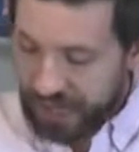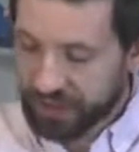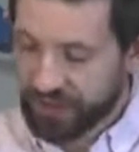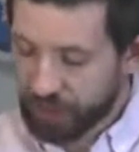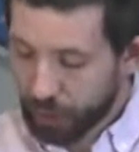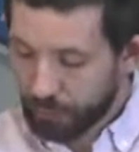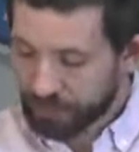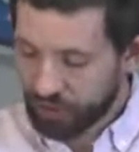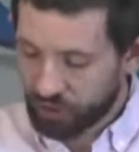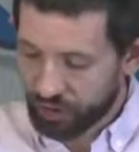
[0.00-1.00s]
And
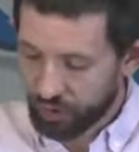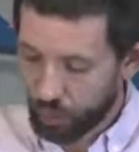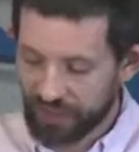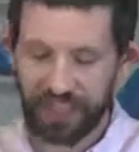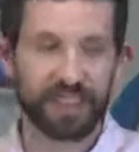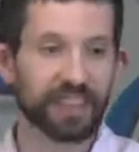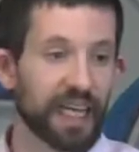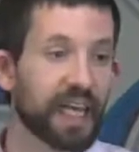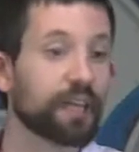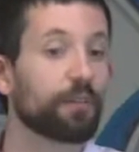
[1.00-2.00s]
circumcision was a
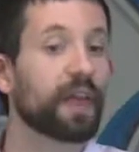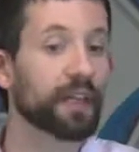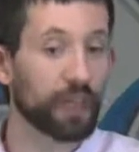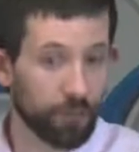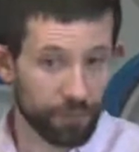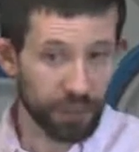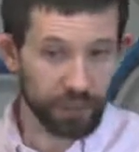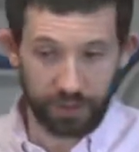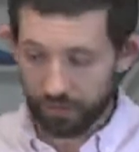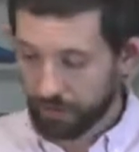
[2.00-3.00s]
sign of that
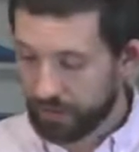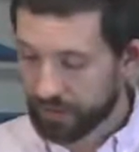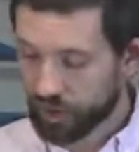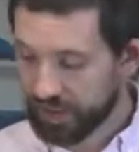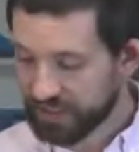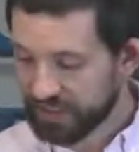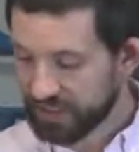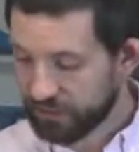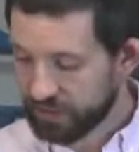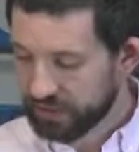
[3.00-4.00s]
covenant. That's Genesis
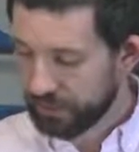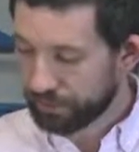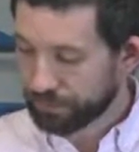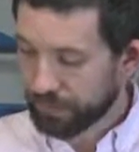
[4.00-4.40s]
17.